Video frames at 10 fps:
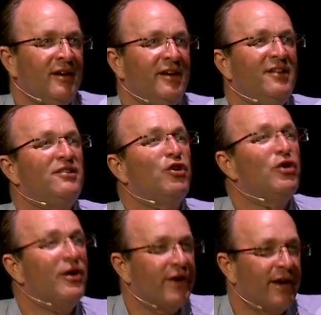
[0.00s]
He's
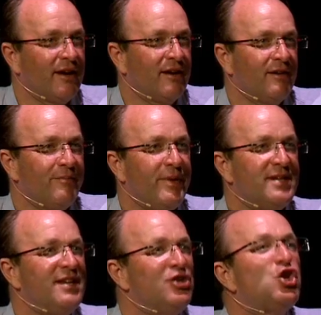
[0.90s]
good looking,
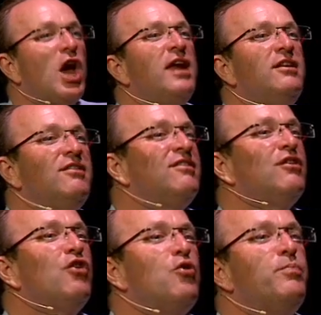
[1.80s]
but he chains
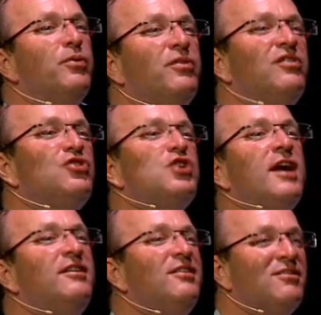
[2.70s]
the nobles in
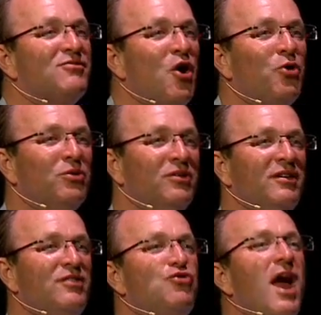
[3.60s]
chains of gold
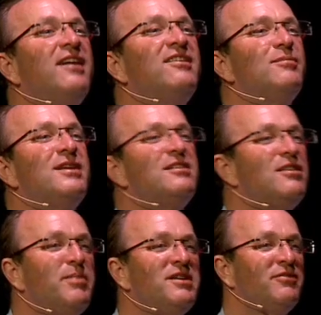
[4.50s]
and drags them into
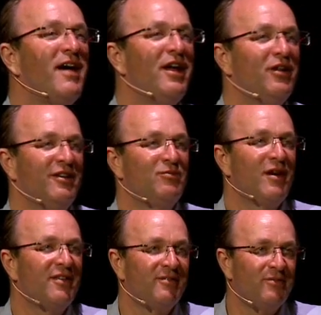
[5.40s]
the pit of hell, is
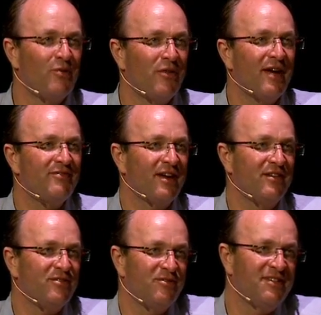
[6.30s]
one of the, what the
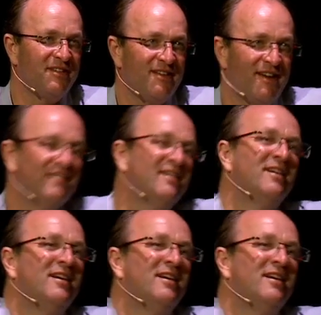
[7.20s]
Afghan sources say.